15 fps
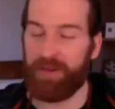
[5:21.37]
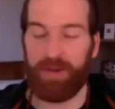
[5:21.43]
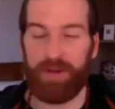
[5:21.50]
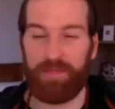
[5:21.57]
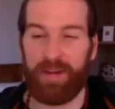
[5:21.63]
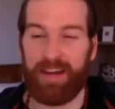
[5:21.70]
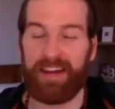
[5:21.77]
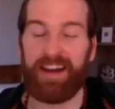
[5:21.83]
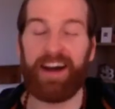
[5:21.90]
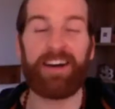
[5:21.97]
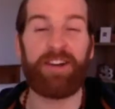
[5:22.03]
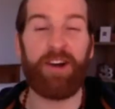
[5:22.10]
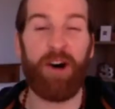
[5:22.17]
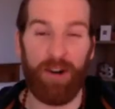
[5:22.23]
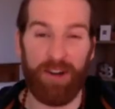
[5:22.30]
would be
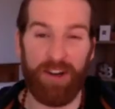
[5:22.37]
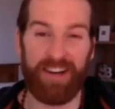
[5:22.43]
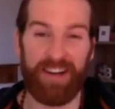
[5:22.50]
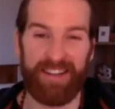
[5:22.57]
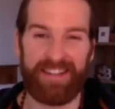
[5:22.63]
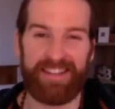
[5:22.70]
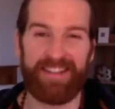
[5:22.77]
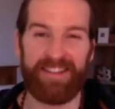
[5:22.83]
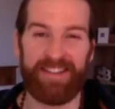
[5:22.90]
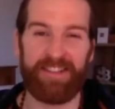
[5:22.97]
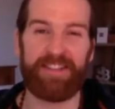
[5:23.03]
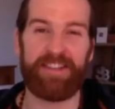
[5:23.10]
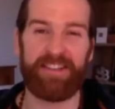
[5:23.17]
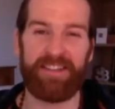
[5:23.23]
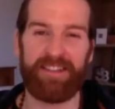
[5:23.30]
an honour to
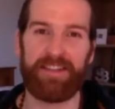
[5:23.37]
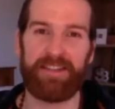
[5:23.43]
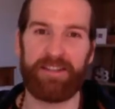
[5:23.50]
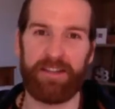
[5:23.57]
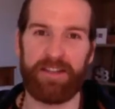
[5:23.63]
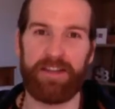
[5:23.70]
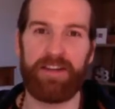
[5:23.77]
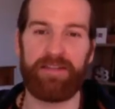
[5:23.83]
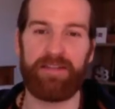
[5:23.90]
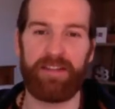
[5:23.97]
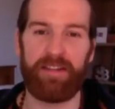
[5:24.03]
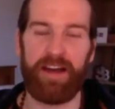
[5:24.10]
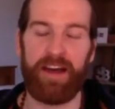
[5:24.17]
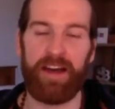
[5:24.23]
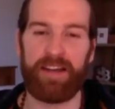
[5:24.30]
serve
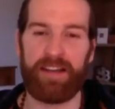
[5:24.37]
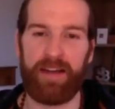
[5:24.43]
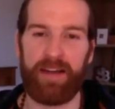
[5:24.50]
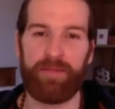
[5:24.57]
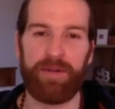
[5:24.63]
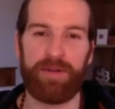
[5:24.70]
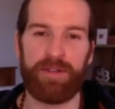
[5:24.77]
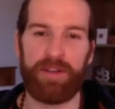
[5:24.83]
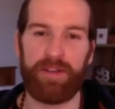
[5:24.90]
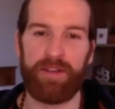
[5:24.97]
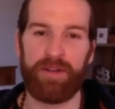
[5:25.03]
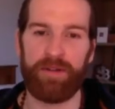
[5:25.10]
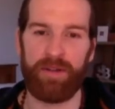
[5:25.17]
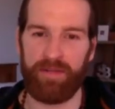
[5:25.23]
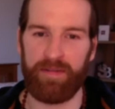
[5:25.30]
Kambo to
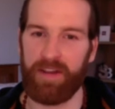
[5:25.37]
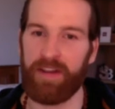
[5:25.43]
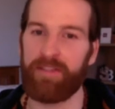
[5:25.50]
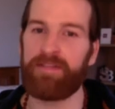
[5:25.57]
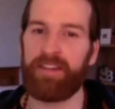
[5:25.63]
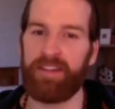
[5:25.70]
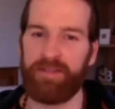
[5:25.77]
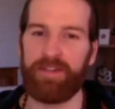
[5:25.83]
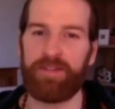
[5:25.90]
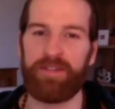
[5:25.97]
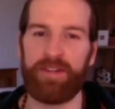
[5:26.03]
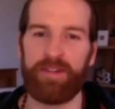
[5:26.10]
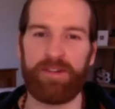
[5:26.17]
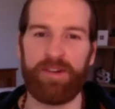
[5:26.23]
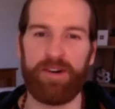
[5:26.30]
you if you
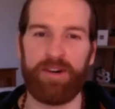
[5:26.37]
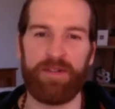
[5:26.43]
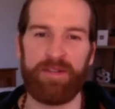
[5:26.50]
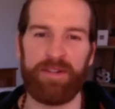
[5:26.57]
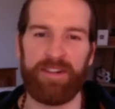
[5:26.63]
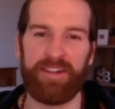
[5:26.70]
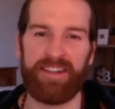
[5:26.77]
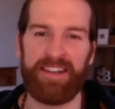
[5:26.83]
feel the call for it.